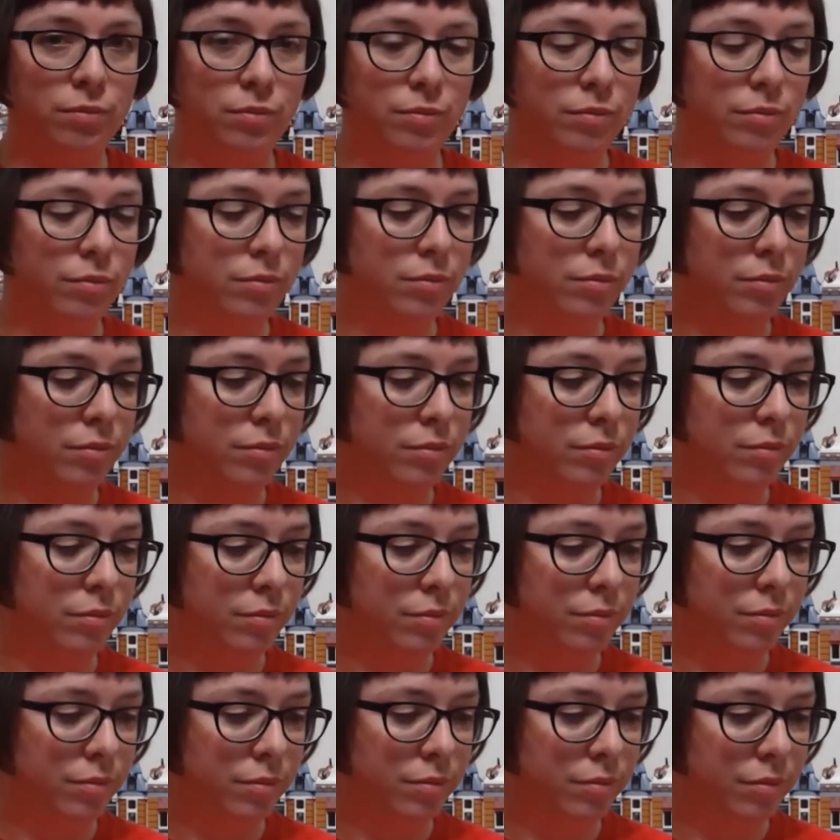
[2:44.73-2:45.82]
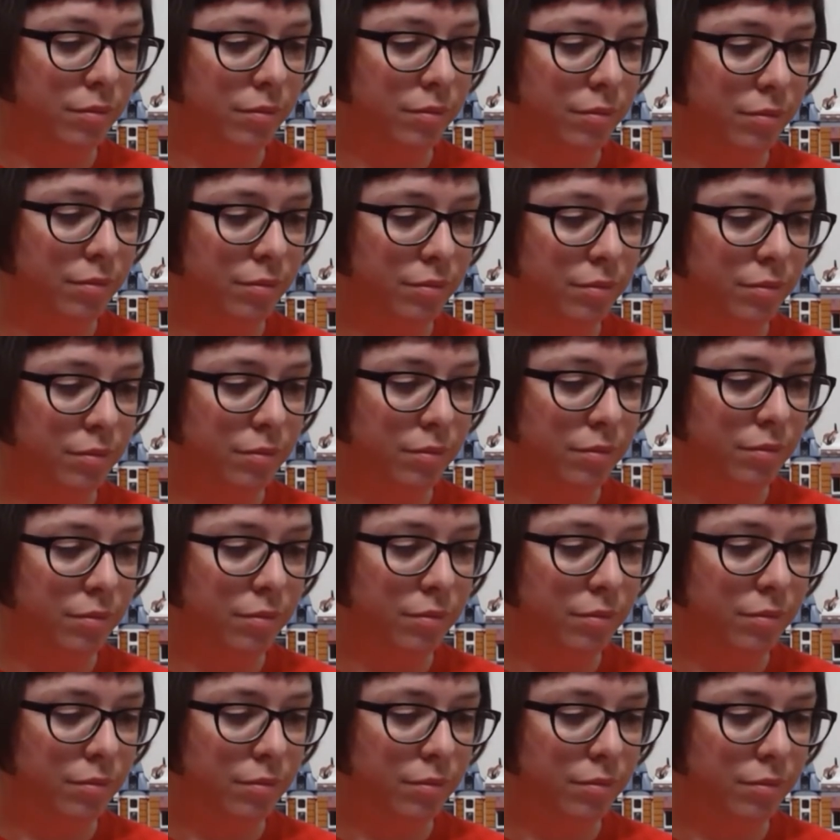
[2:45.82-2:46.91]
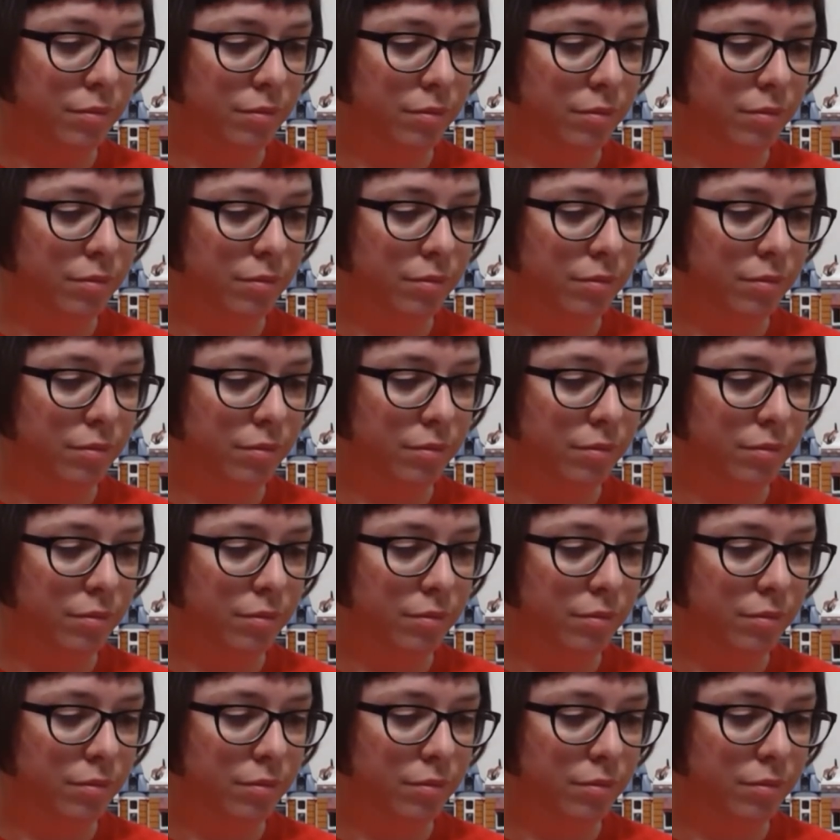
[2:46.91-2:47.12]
Nobody speaks.